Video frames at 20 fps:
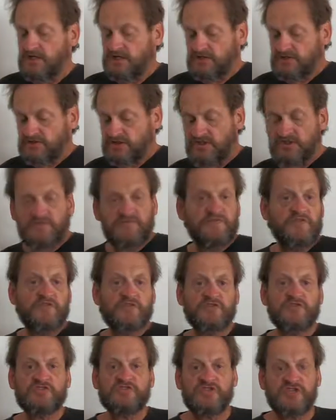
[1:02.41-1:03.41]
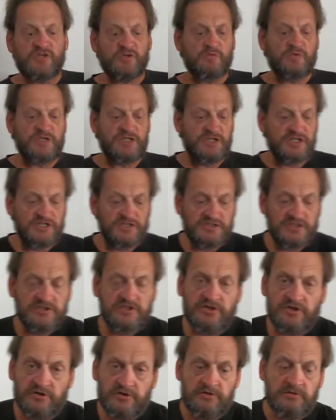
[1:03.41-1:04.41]
So the first thing we need to
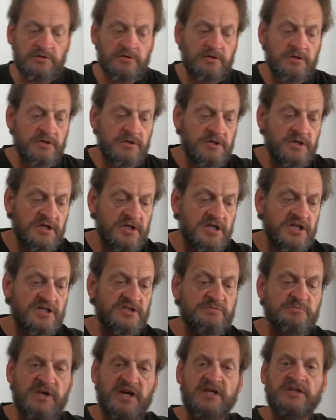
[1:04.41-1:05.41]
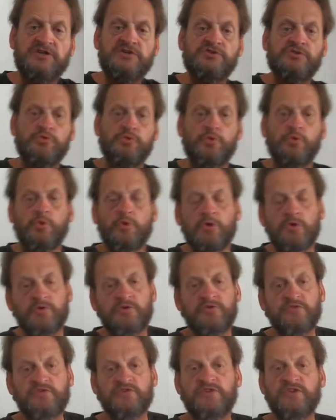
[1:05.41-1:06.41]
do is make sure
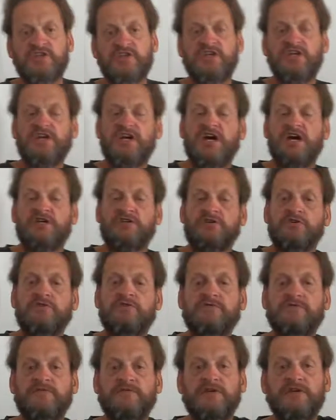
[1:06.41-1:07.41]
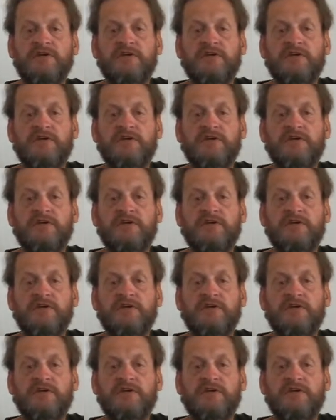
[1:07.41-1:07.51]
that your cut-off